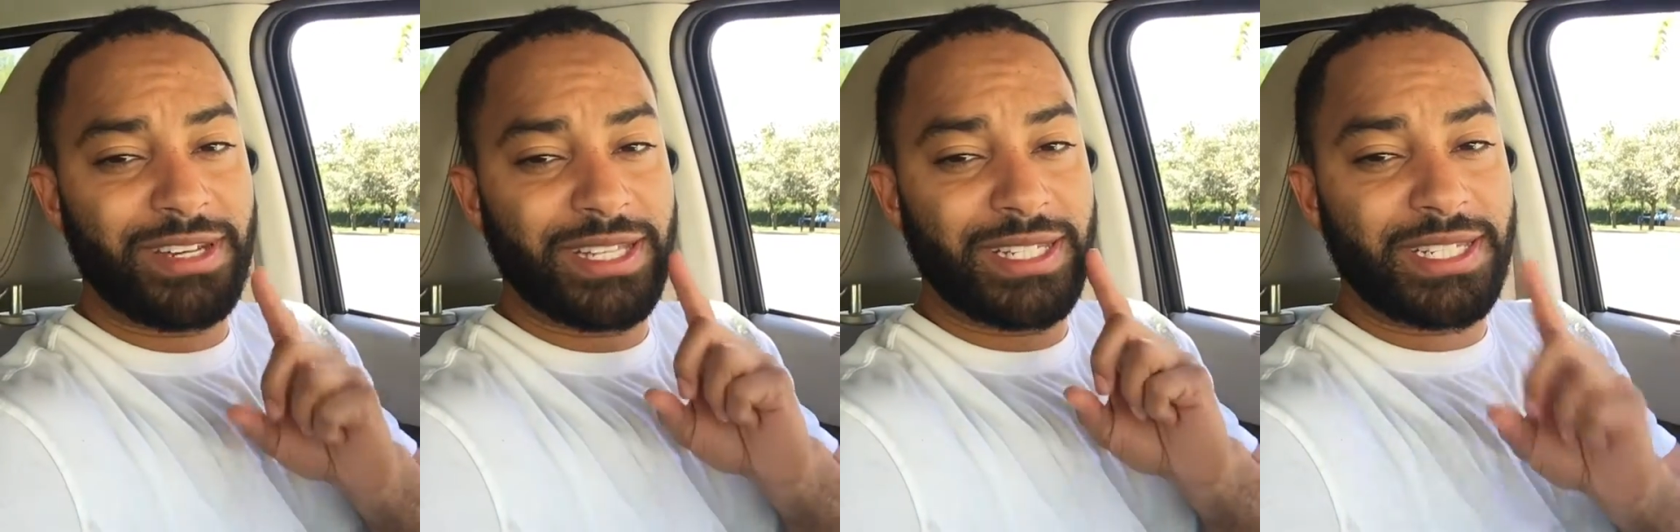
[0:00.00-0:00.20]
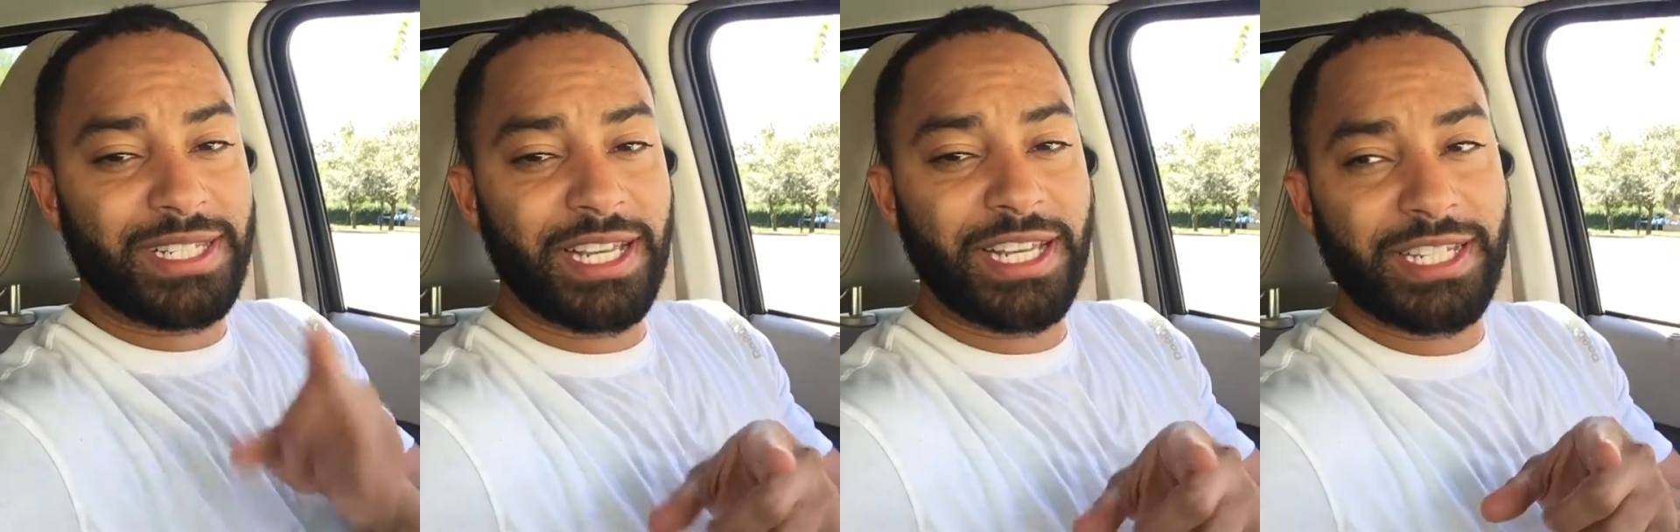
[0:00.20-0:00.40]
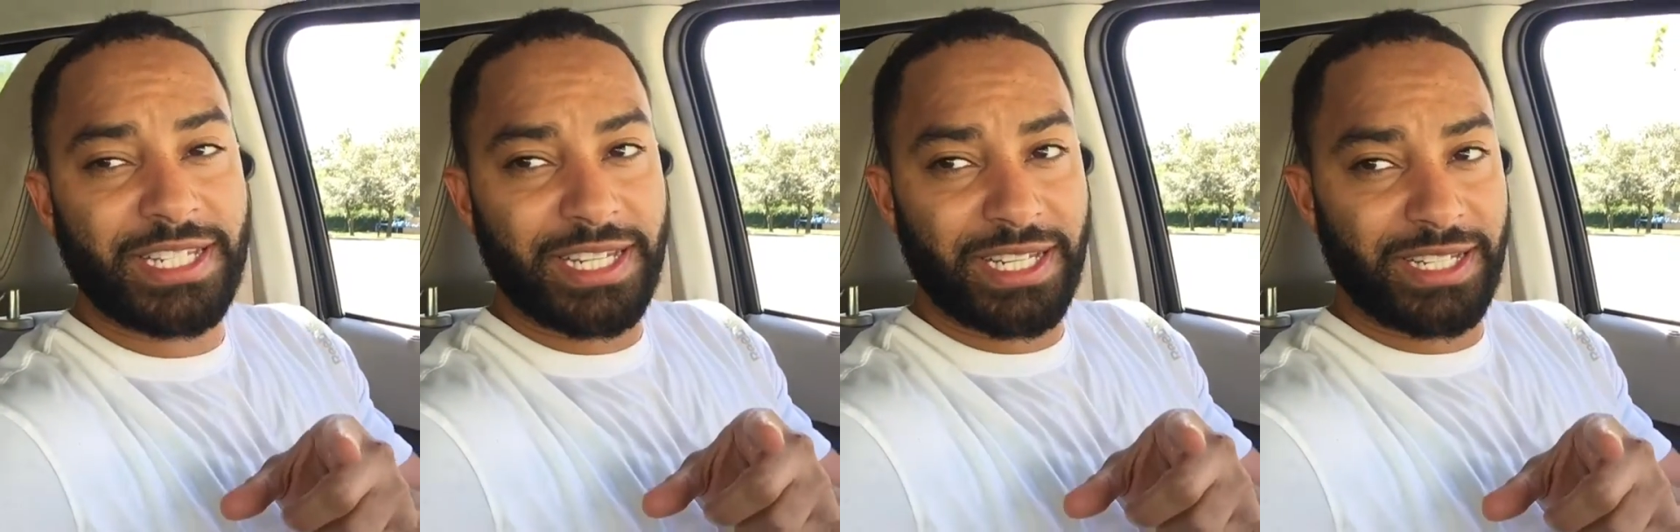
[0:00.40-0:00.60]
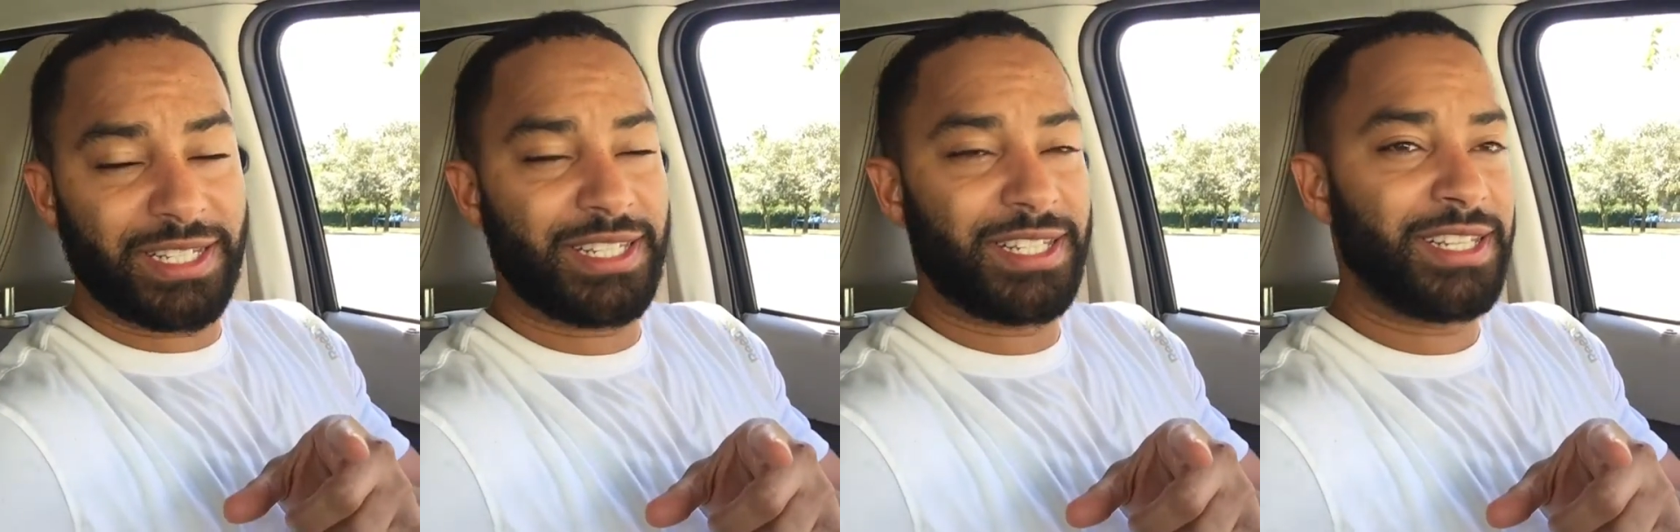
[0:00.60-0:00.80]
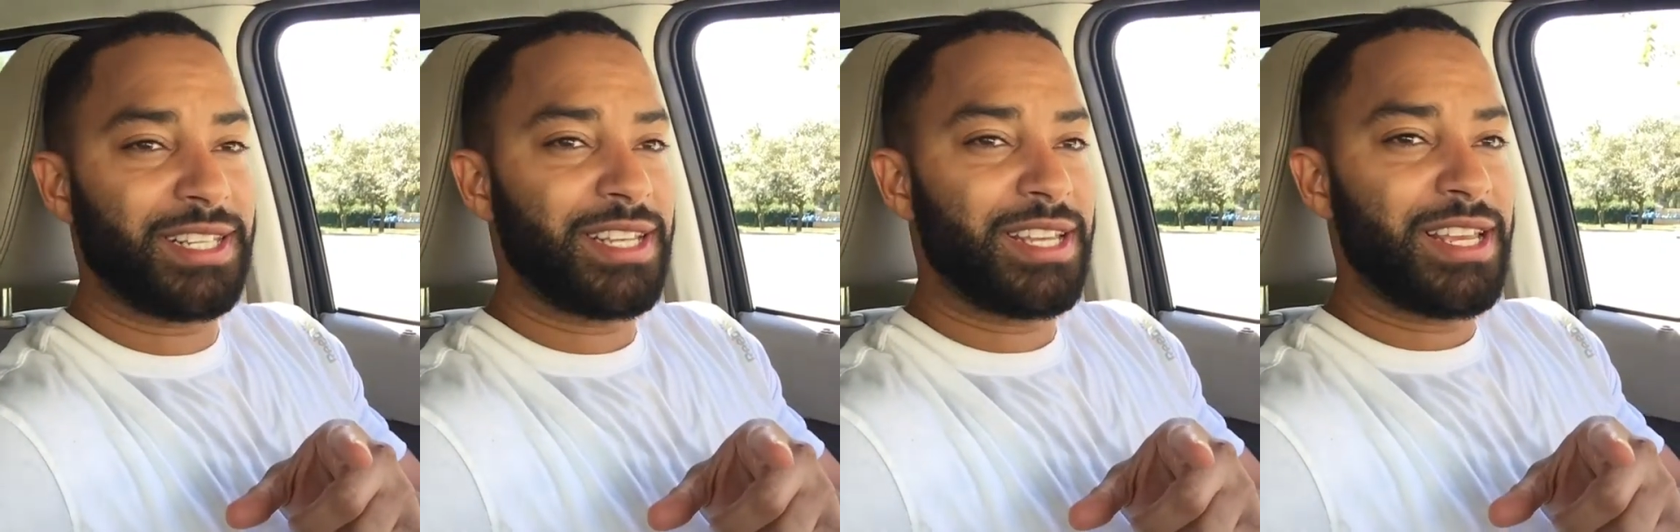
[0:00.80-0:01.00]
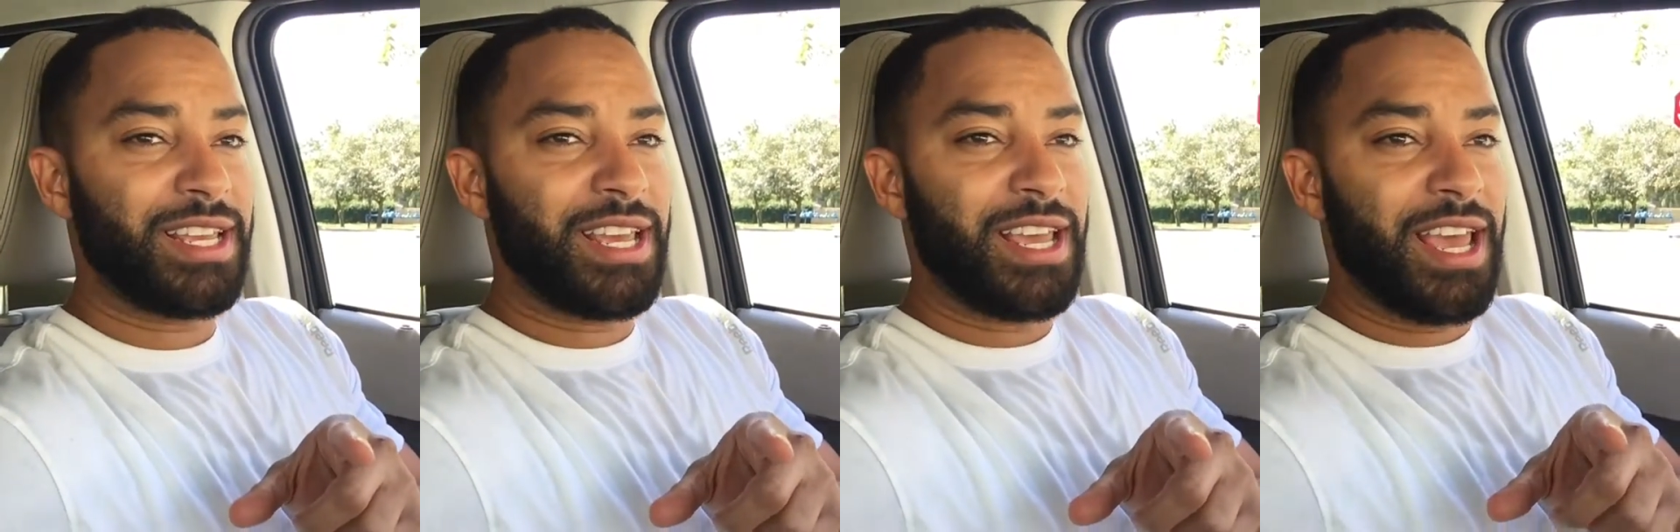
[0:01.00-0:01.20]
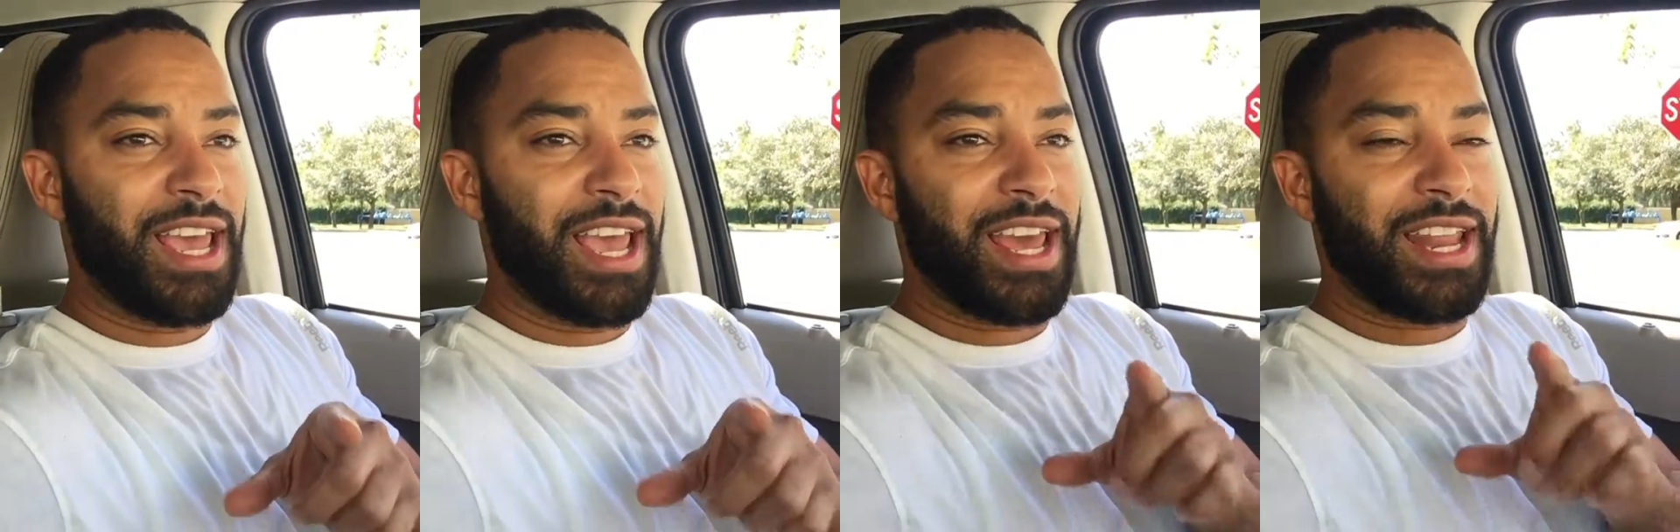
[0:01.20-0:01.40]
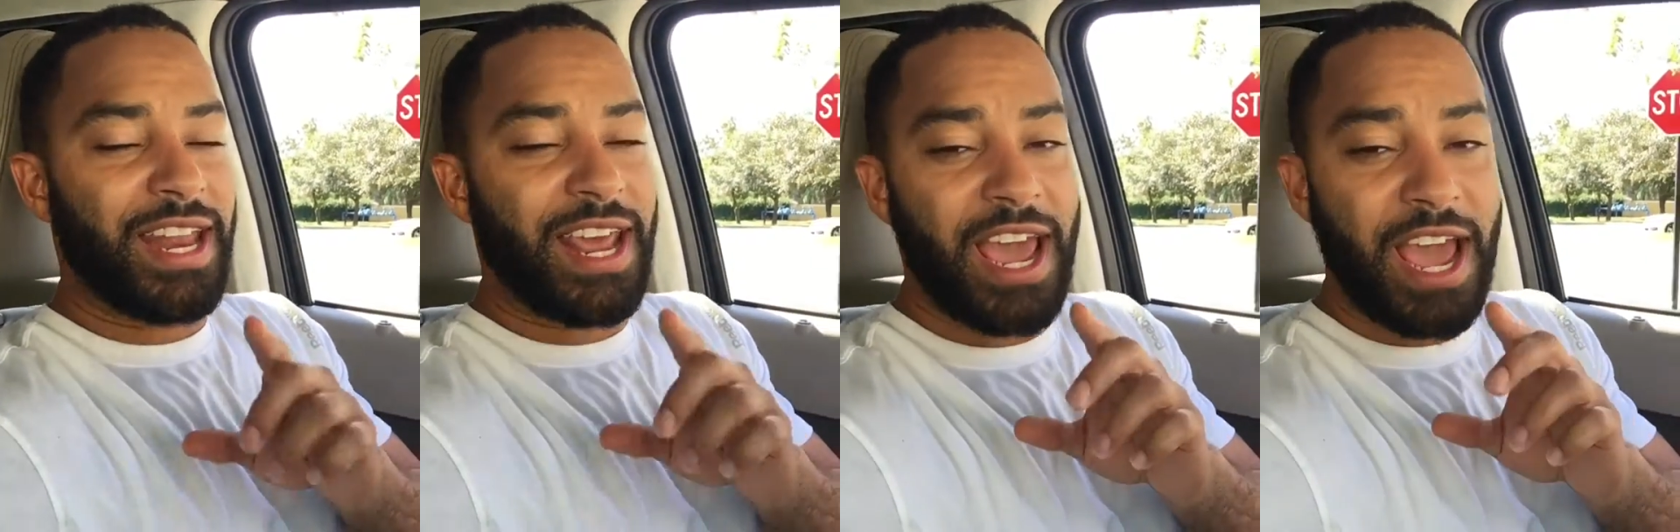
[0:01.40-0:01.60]
decisions
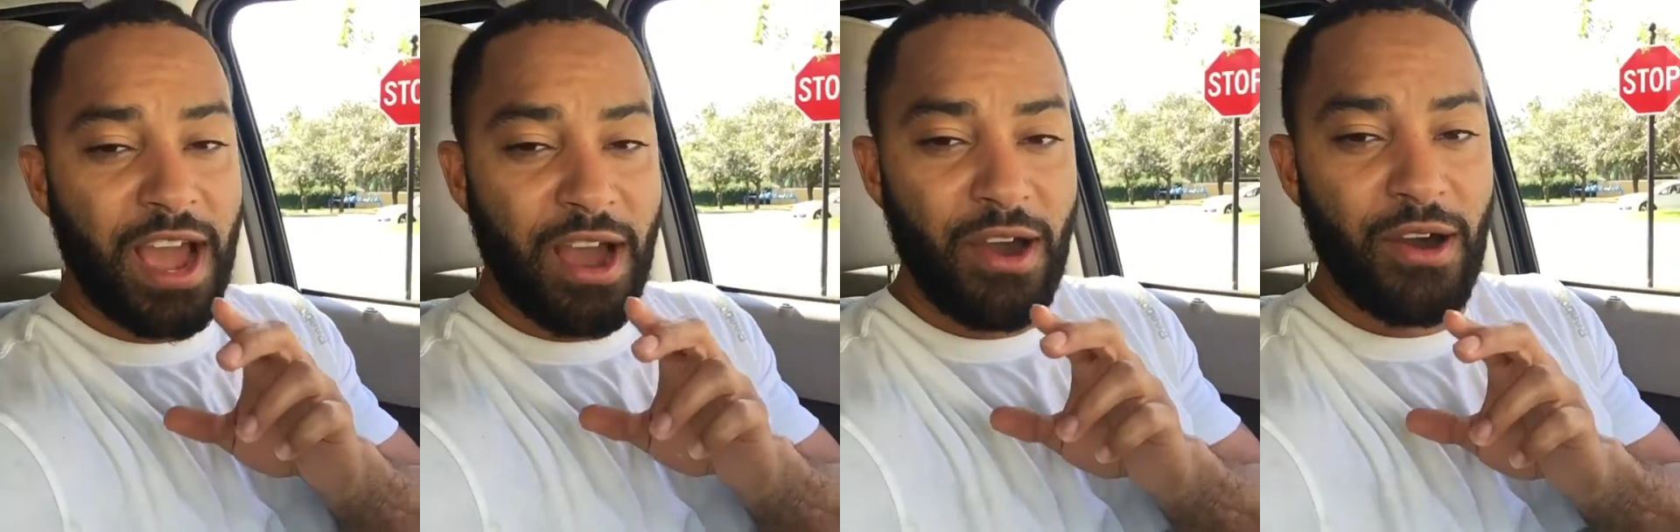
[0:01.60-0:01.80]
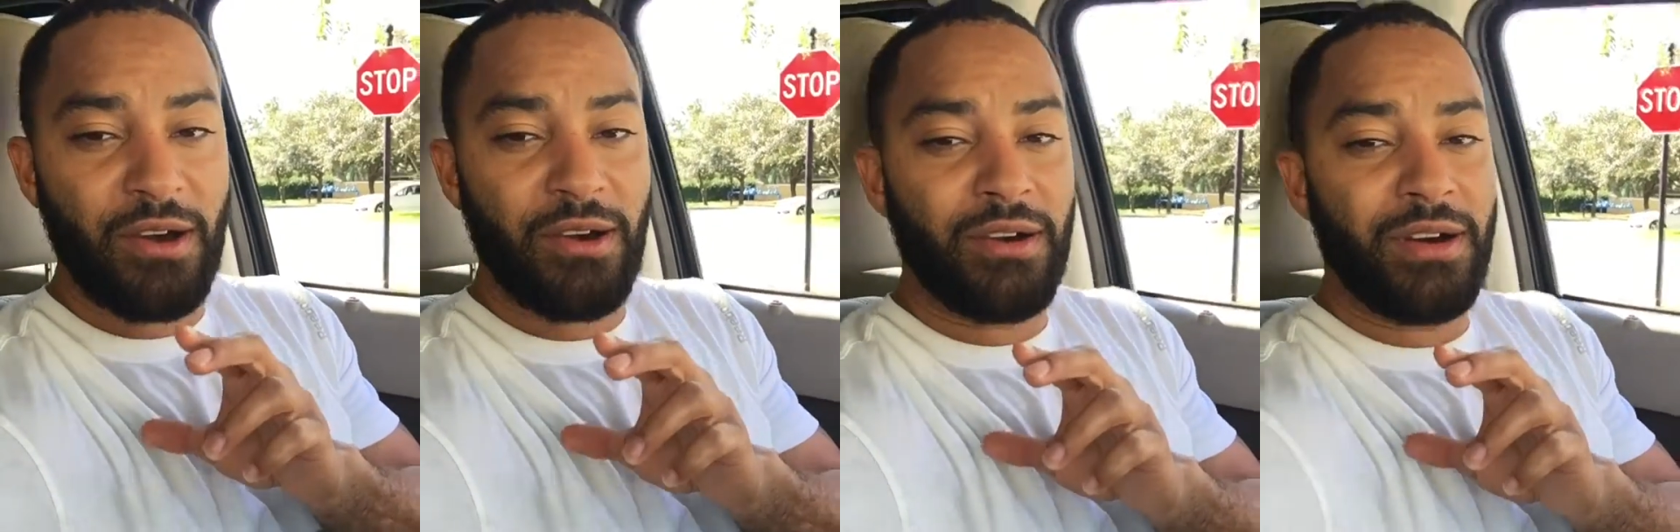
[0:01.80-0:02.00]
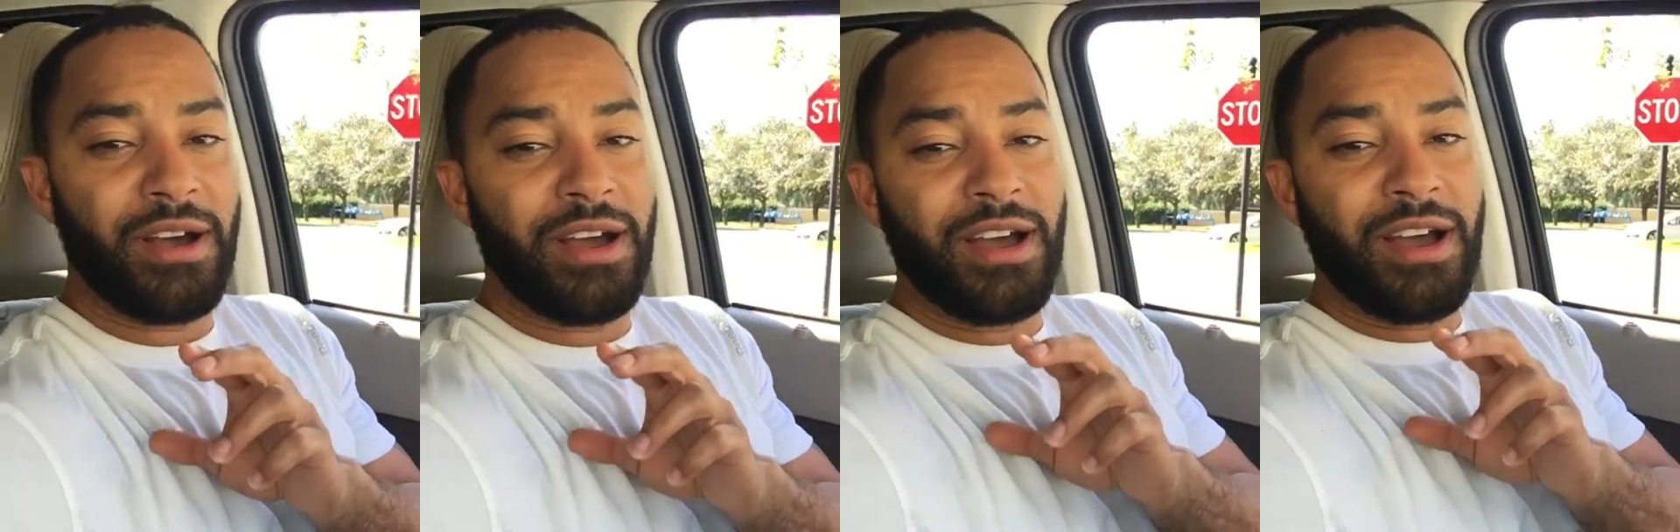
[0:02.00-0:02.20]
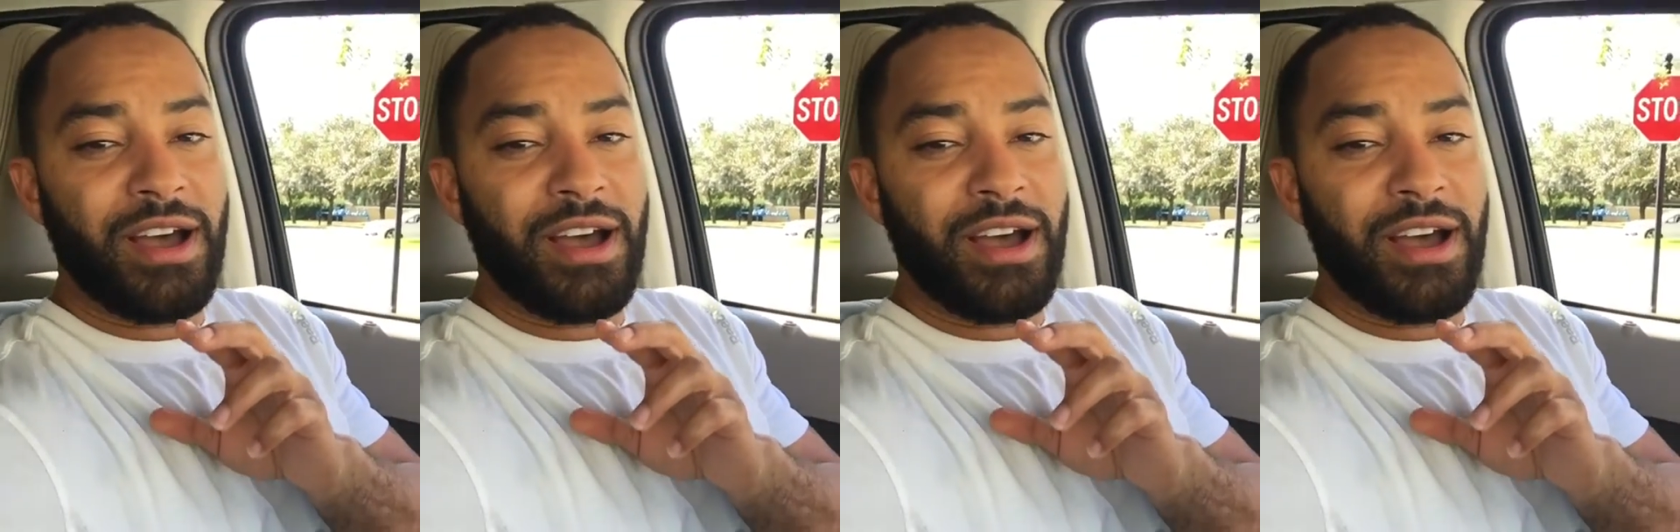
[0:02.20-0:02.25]
and how